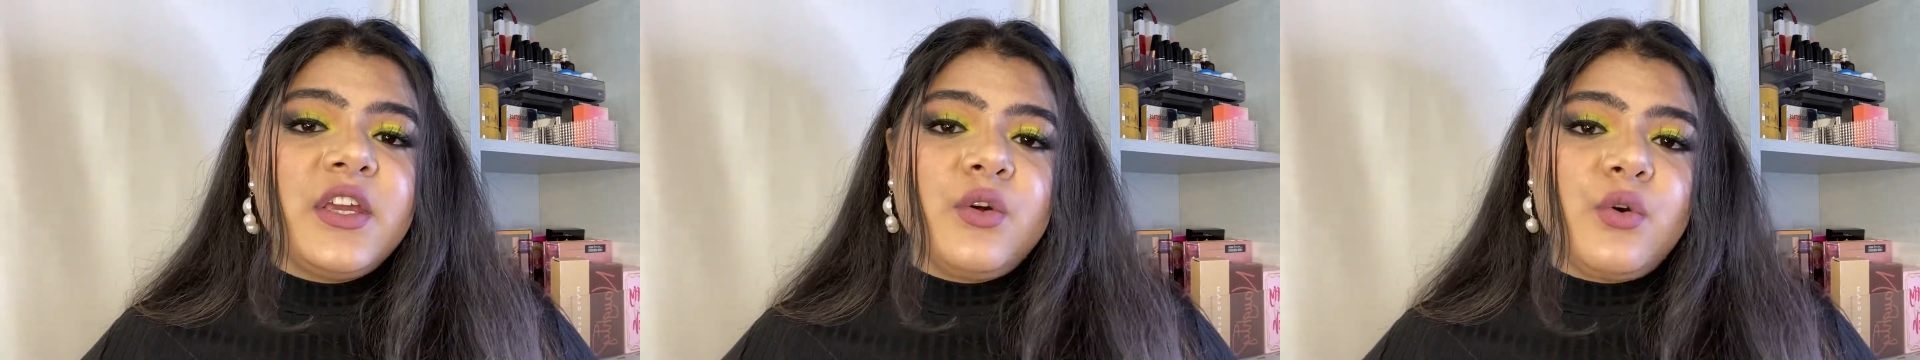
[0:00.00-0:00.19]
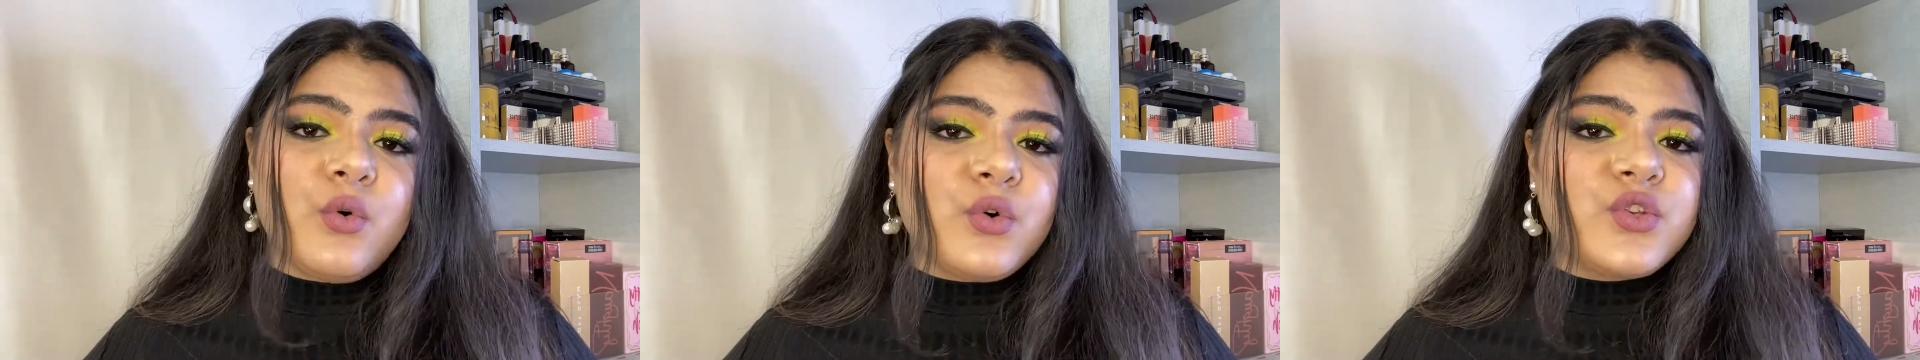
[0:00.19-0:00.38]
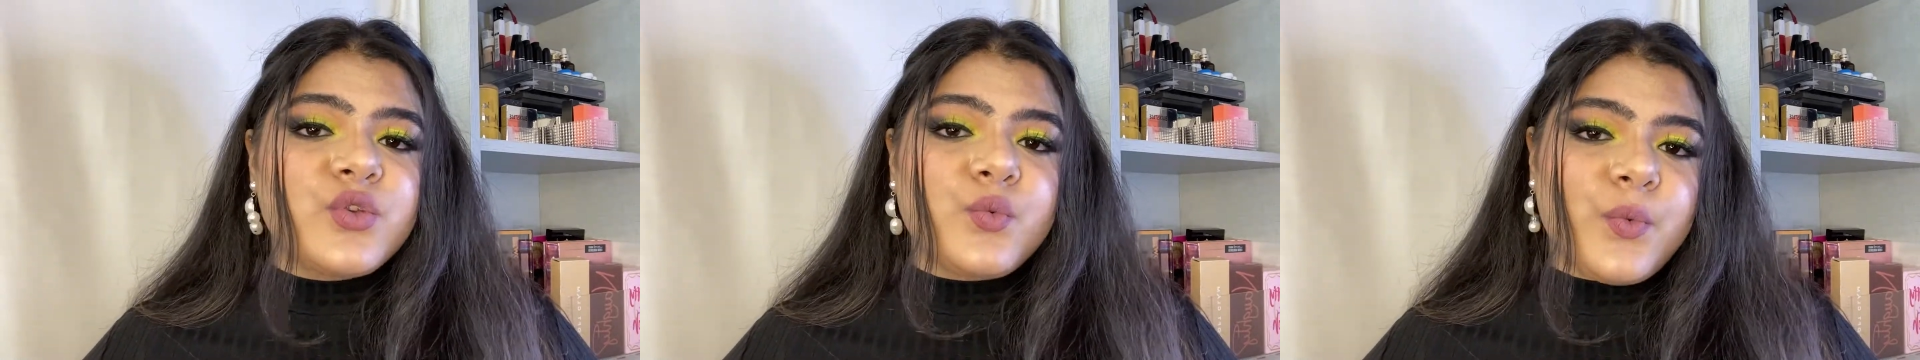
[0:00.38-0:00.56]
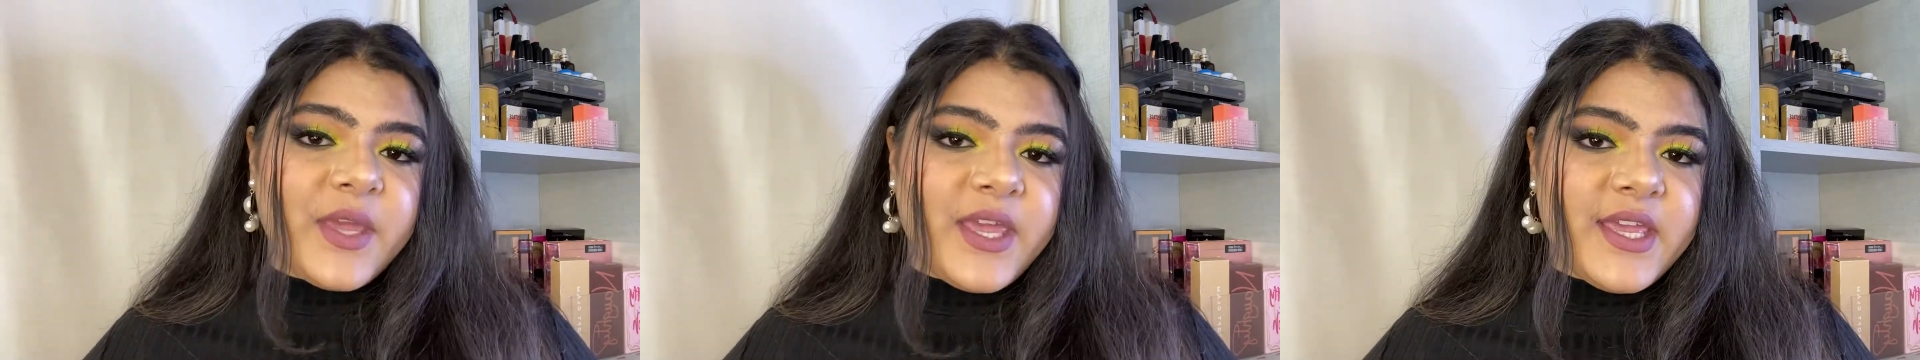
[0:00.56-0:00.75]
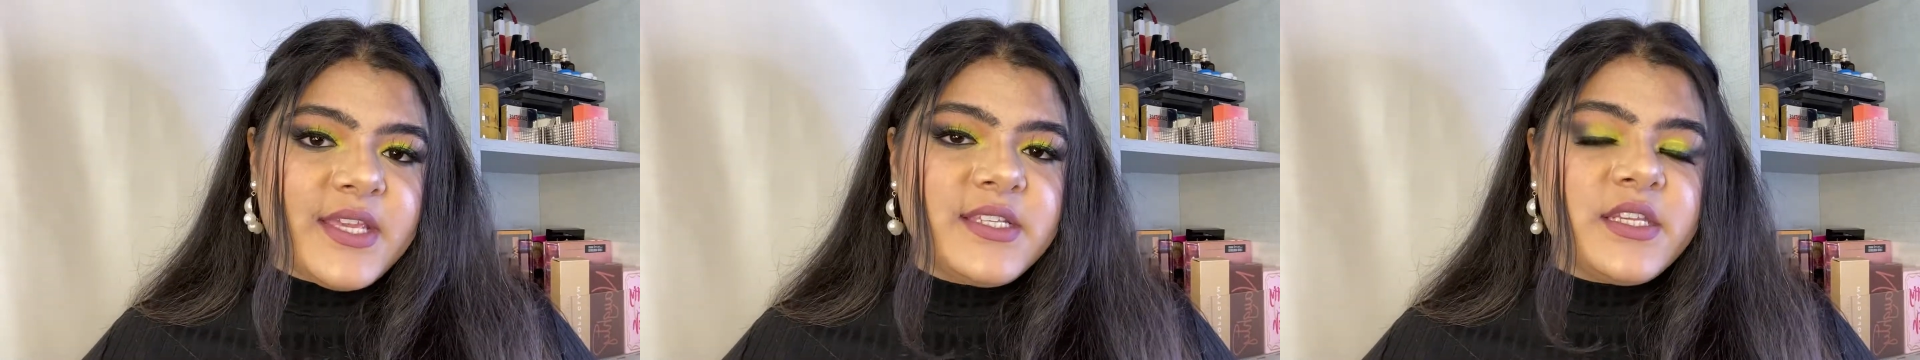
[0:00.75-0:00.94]
goes
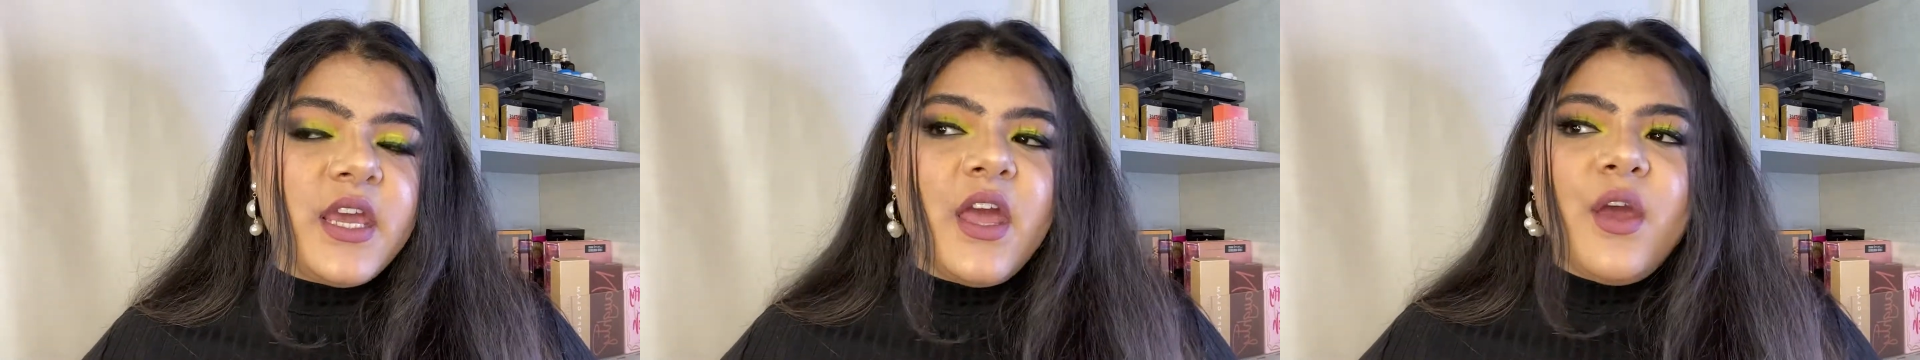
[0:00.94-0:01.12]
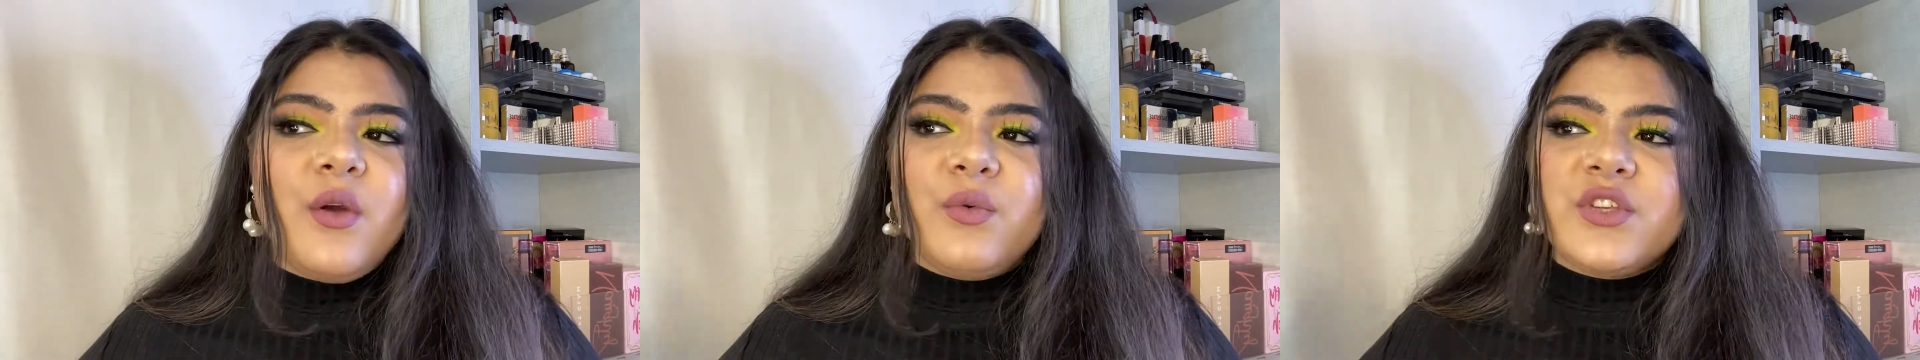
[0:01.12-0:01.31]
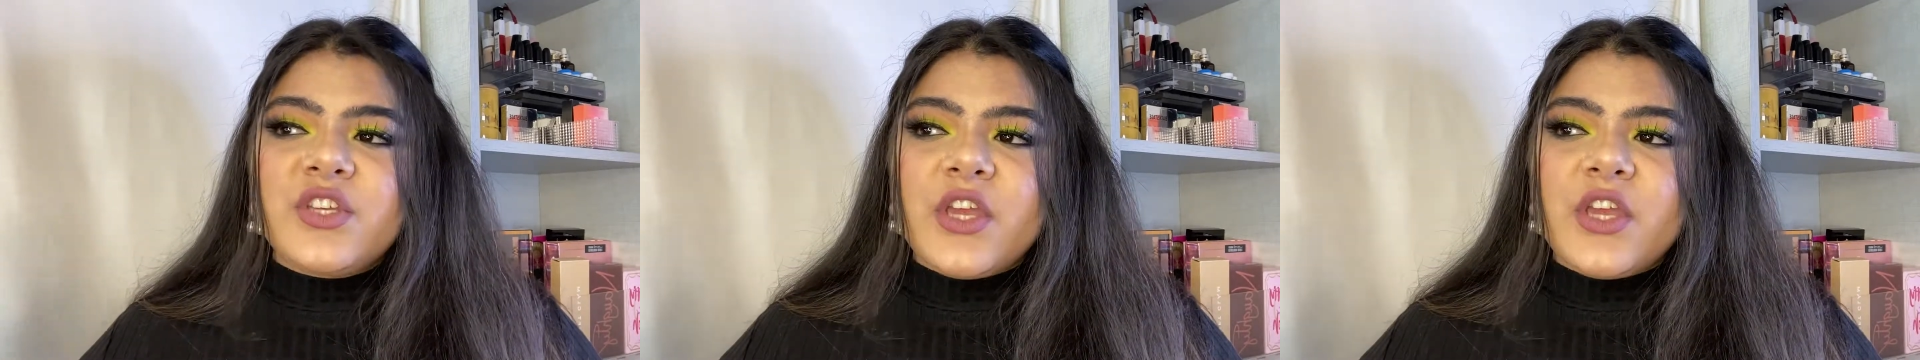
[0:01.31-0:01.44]
waste, which I